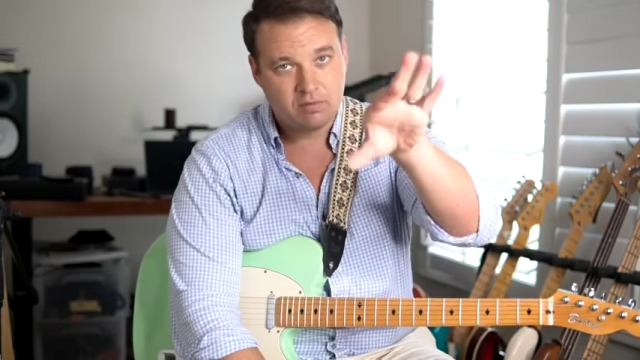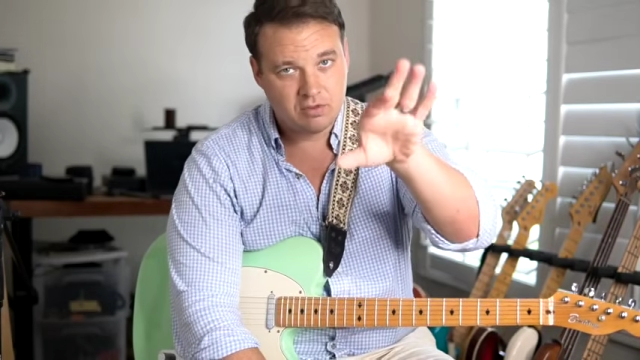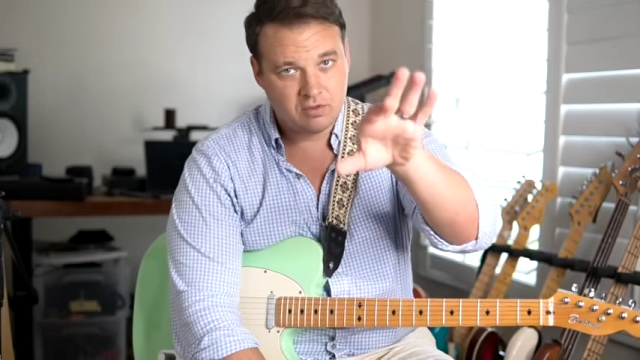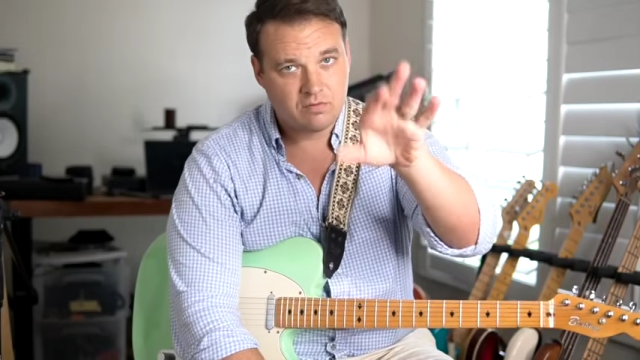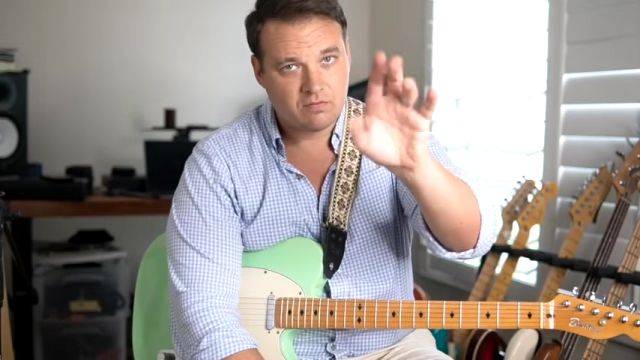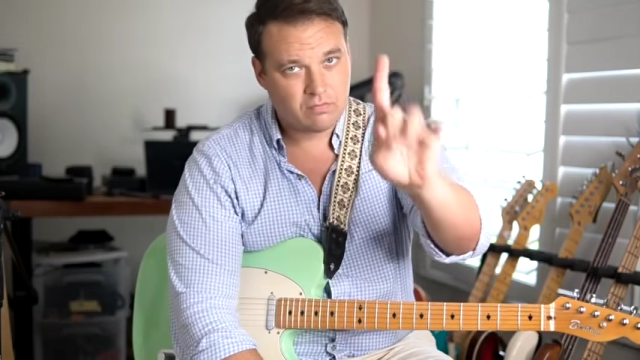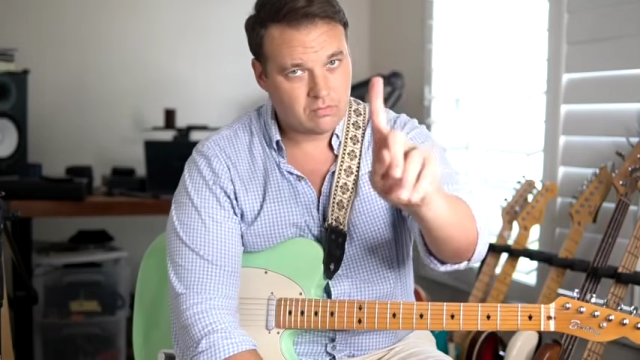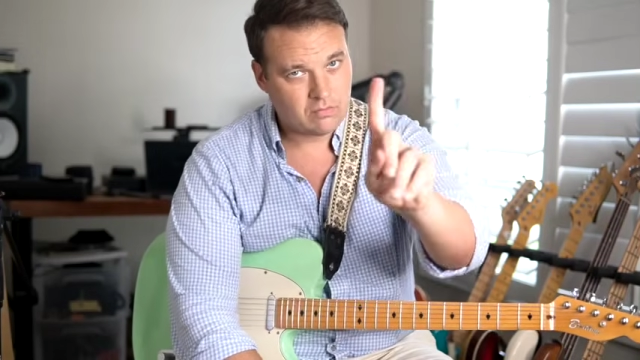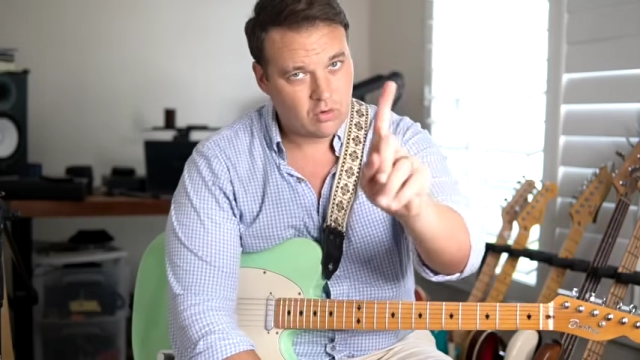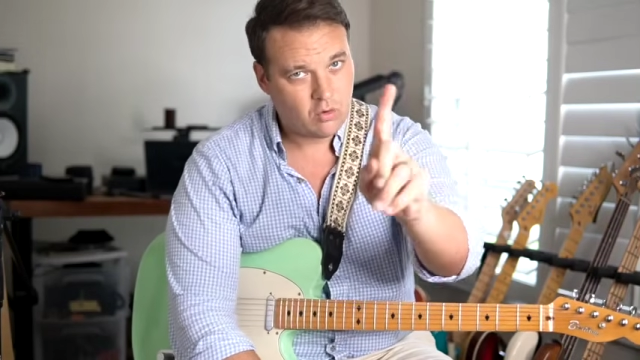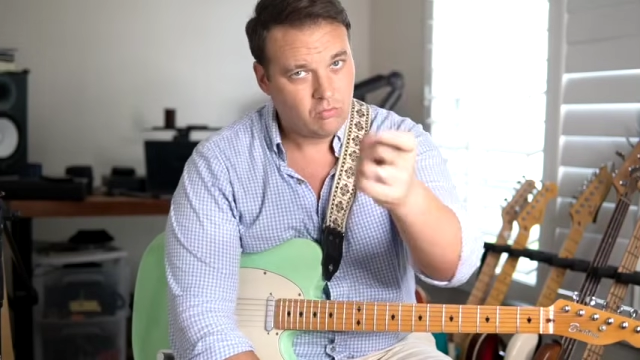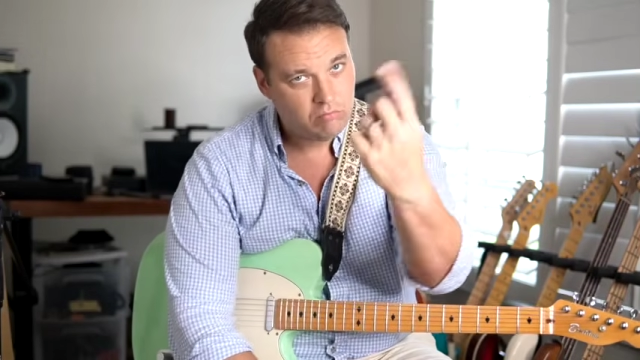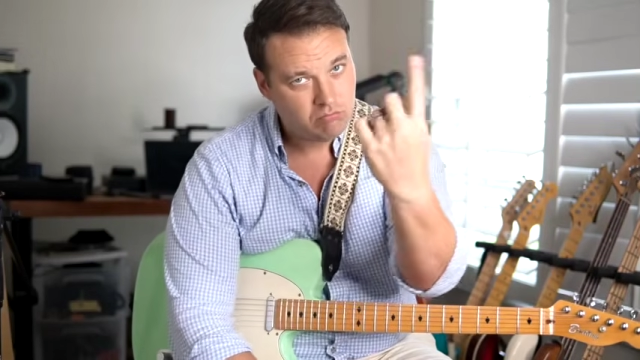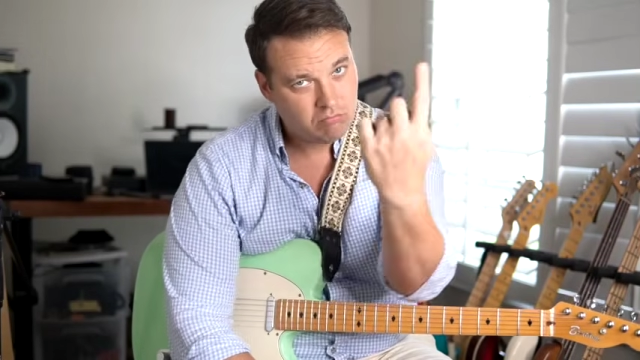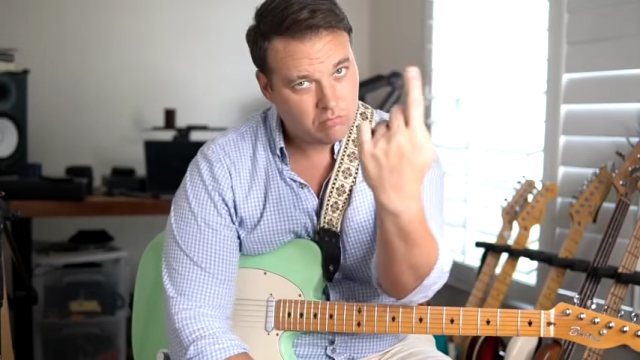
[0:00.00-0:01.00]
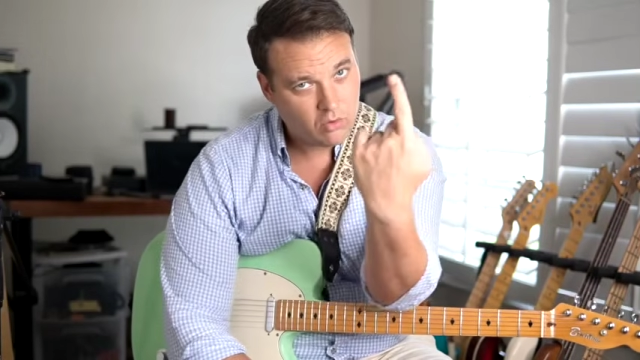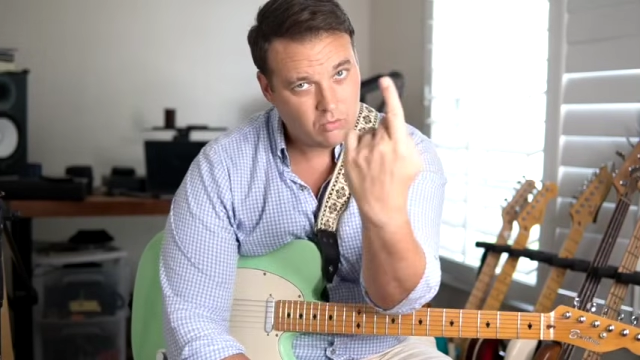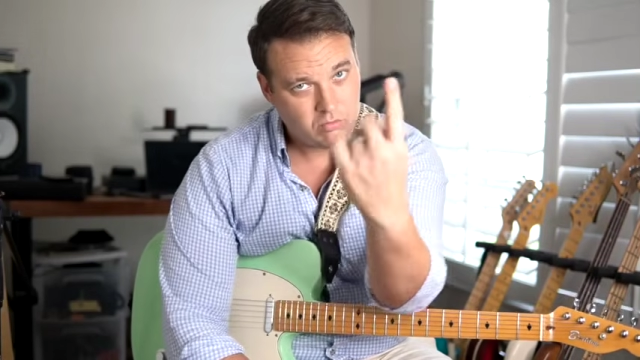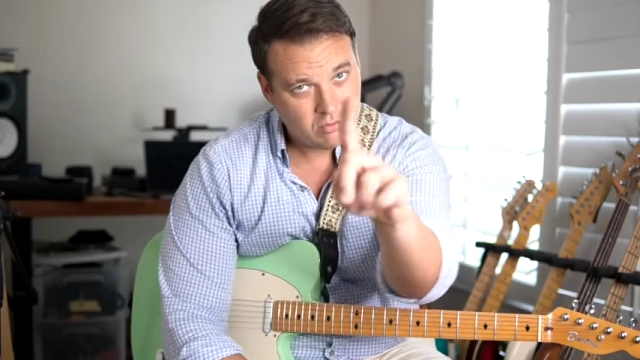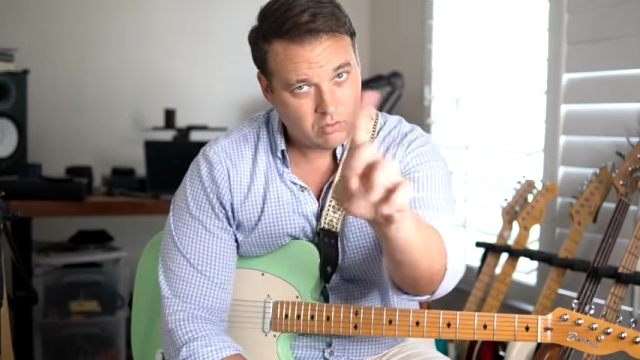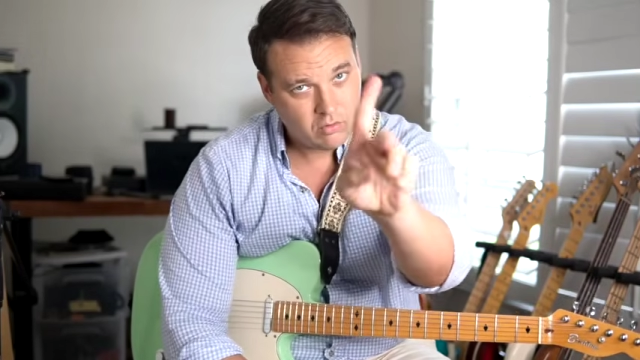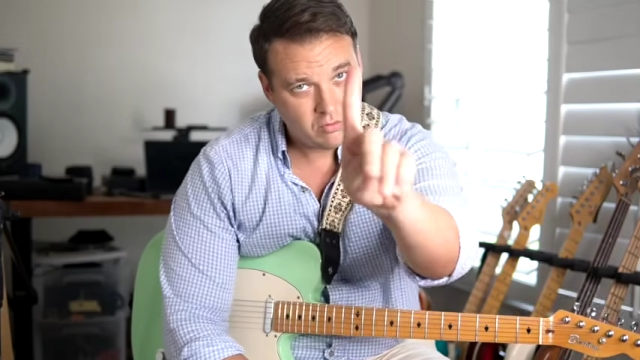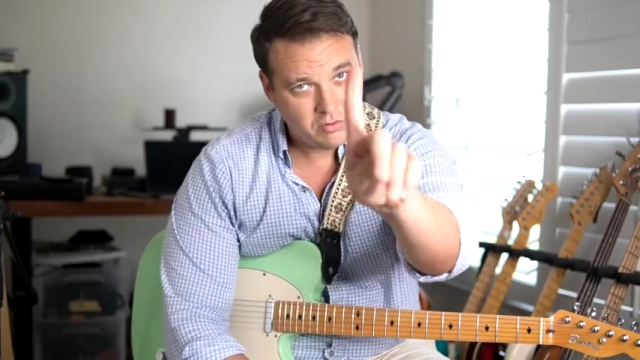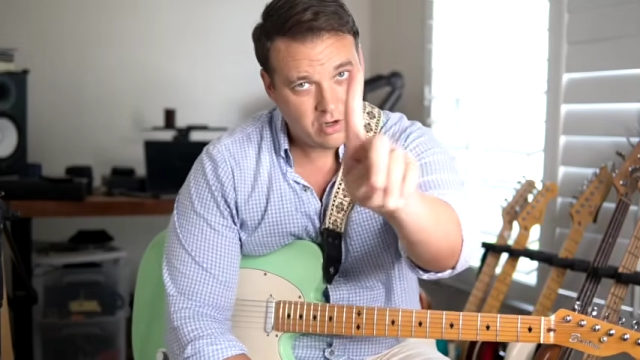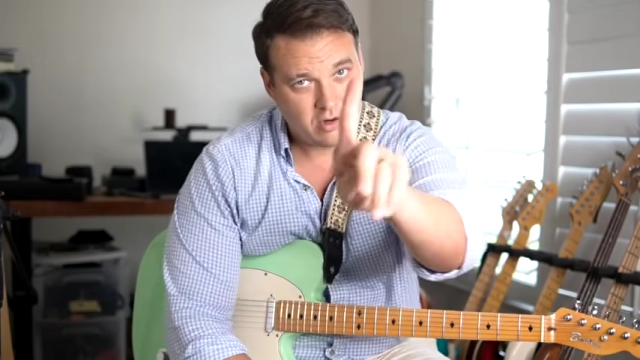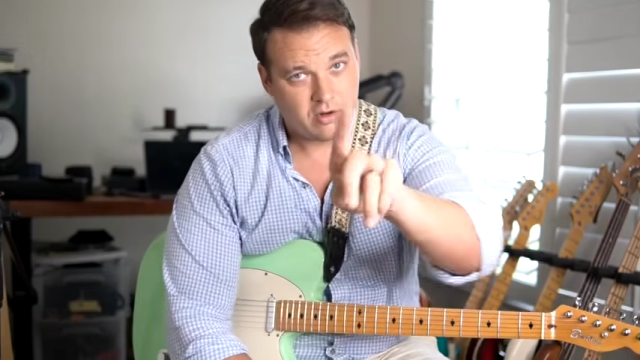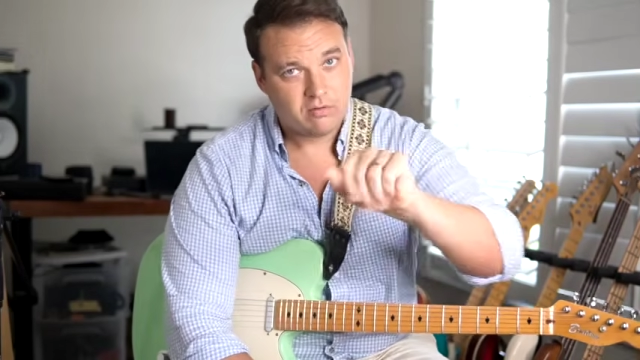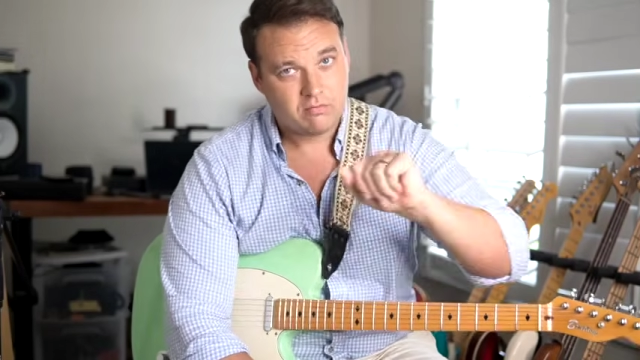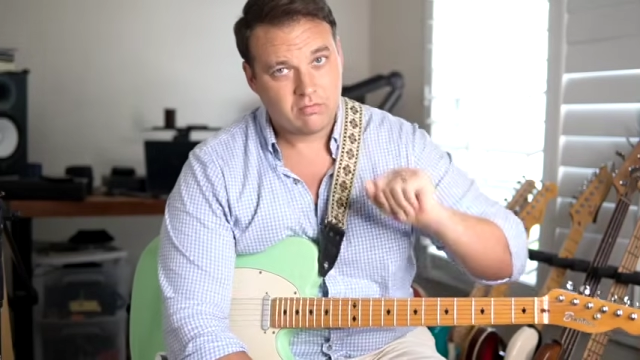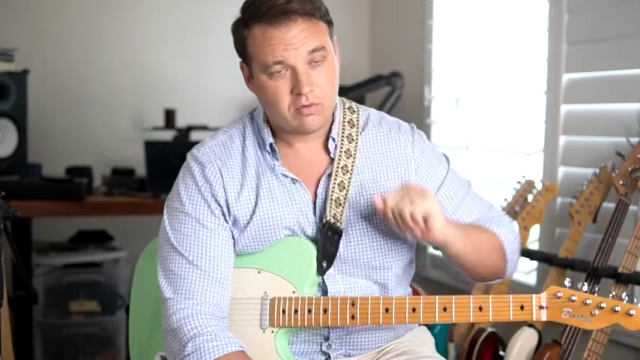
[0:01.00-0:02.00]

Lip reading: but just hold on.